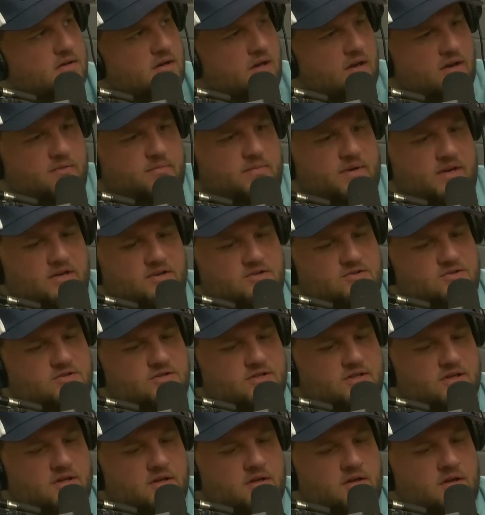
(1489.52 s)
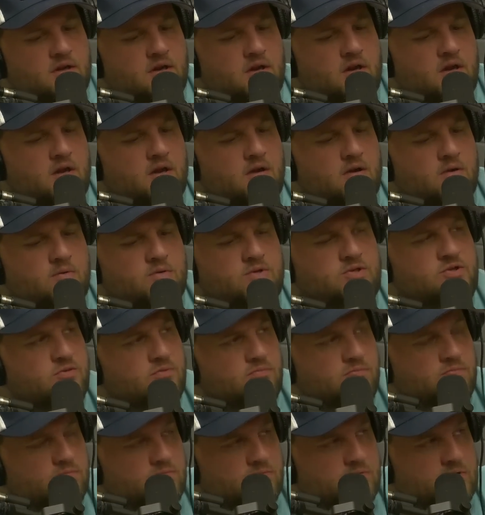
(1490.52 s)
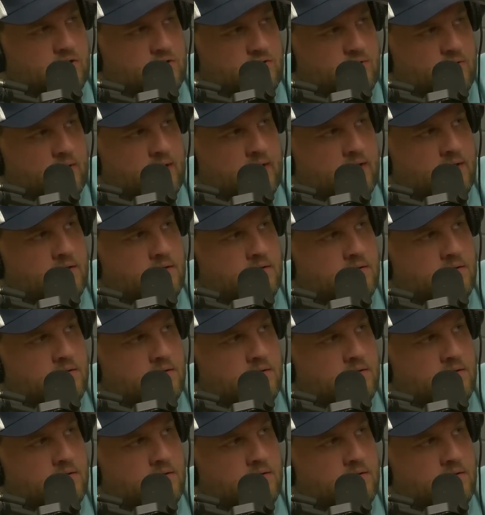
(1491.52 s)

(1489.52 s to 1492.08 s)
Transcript: That'd be interesting. Would you join?